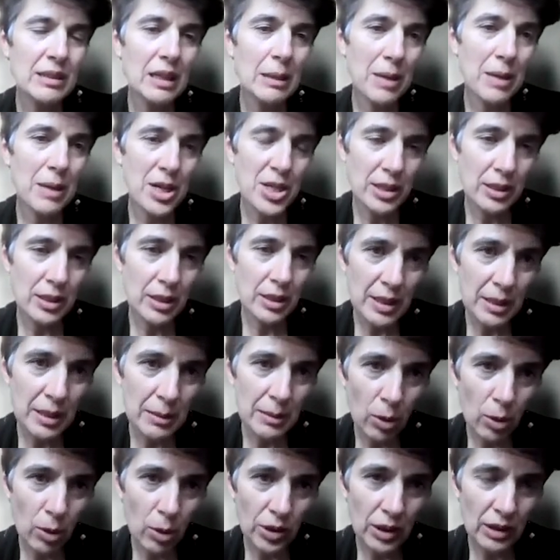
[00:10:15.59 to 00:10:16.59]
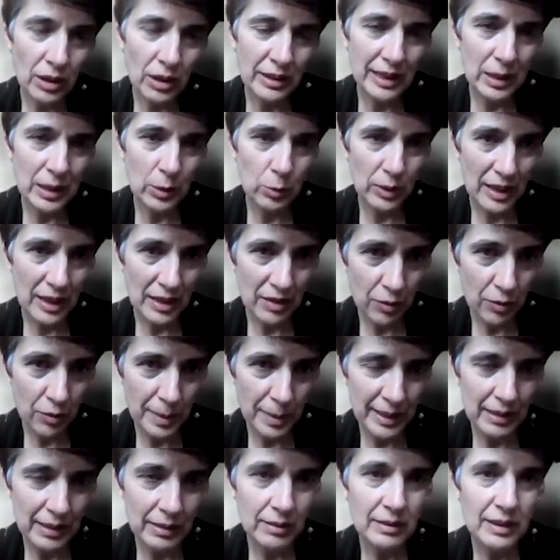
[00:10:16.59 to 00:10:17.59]
a machine learning model that we have
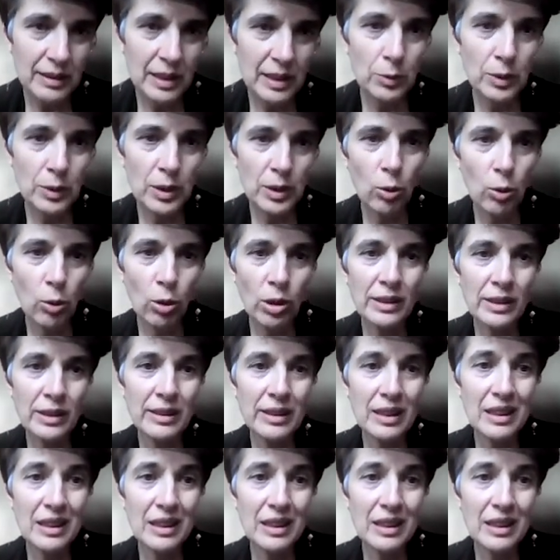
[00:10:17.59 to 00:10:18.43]
built that we call